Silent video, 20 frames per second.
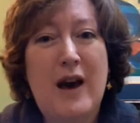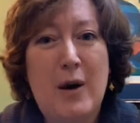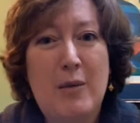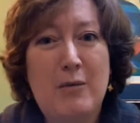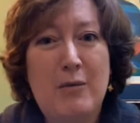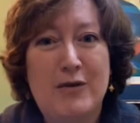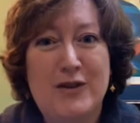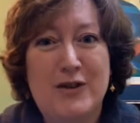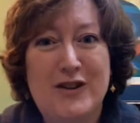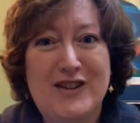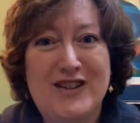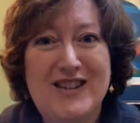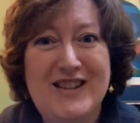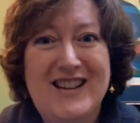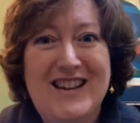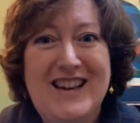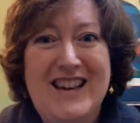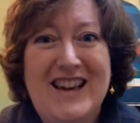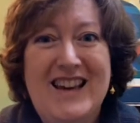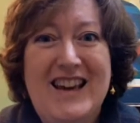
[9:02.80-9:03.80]
helpful.
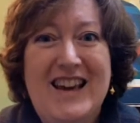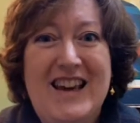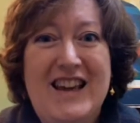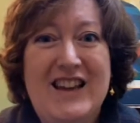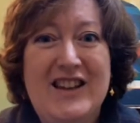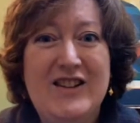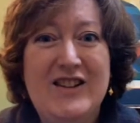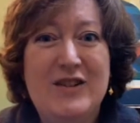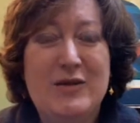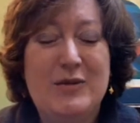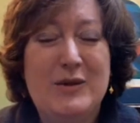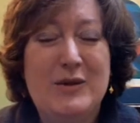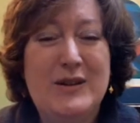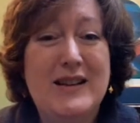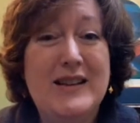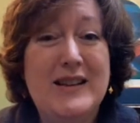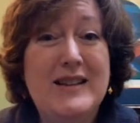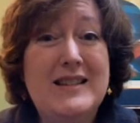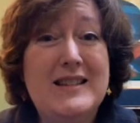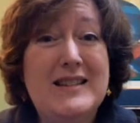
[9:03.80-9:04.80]
It was
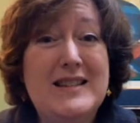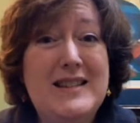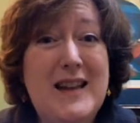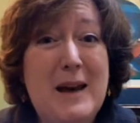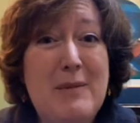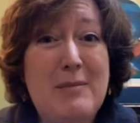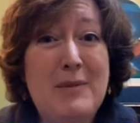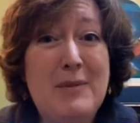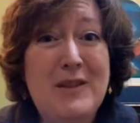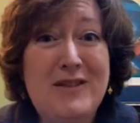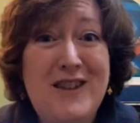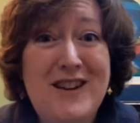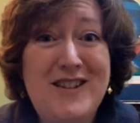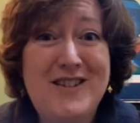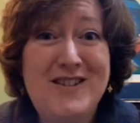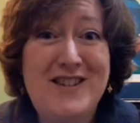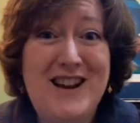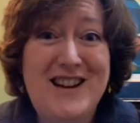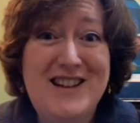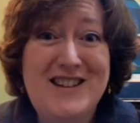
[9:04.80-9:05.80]
a step in the right
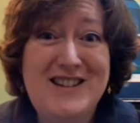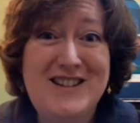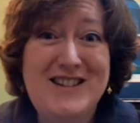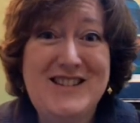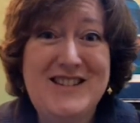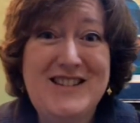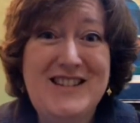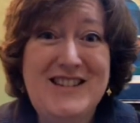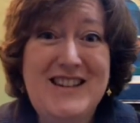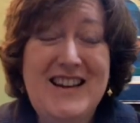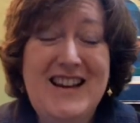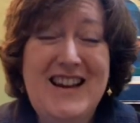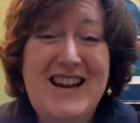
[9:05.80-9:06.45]
direction.